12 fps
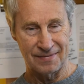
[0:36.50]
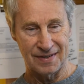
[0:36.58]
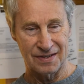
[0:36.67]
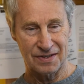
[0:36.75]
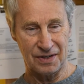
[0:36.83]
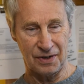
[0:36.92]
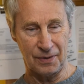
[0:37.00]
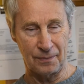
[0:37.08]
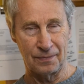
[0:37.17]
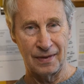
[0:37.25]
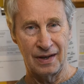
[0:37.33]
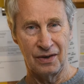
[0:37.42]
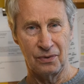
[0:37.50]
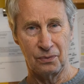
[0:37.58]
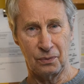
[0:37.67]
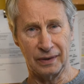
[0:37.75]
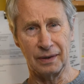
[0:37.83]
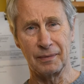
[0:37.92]
So
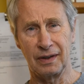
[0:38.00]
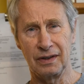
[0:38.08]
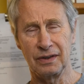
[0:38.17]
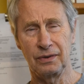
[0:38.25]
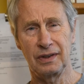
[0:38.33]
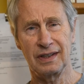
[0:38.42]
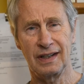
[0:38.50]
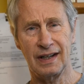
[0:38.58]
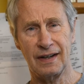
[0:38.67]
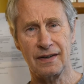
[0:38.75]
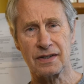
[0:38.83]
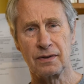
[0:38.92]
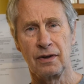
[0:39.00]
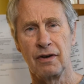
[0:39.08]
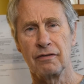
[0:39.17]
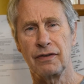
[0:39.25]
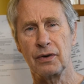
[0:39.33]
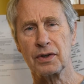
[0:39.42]
what I'm going to do today is
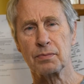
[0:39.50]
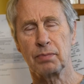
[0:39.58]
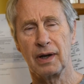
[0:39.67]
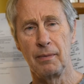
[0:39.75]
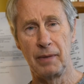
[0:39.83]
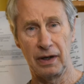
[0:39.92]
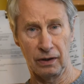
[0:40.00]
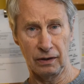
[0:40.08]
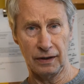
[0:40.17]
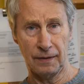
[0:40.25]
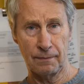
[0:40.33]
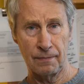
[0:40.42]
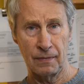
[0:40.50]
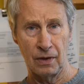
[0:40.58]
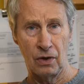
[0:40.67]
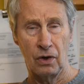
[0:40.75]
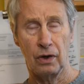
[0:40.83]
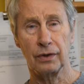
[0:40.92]
focus primarily
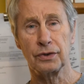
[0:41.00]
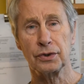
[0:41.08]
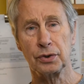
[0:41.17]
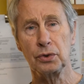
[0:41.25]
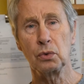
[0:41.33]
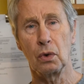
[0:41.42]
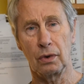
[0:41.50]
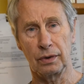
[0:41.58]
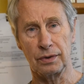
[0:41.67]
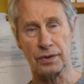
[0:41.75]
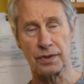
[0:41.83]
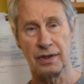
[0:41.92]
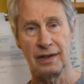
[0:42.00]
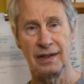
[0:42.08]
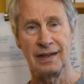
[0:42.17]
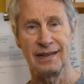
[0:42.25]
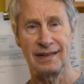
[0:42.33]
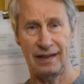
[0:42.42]
on two wars
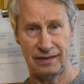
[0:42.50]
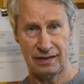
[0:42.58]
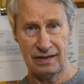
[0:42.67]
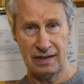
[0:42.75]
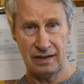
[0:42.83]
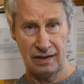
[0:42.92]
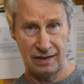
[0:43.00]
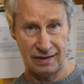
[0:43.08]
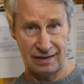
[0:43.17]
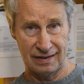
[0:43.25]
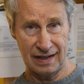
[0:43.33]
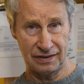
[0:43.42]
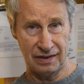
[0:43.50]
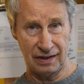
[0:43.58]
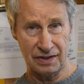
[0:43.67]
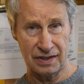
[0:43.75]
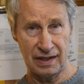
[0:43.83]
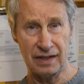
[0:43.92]
that the United
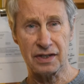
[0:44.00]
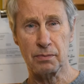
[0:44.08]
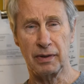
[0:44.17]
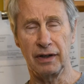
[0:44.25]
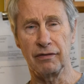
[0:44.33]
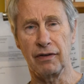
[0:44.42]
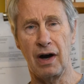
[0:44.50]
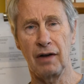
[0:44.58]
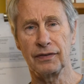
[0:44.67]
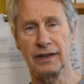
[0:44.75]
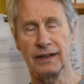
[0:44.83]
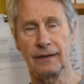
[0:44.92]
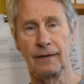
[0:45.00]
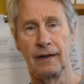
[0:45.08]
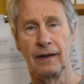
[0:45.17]
States has been involved in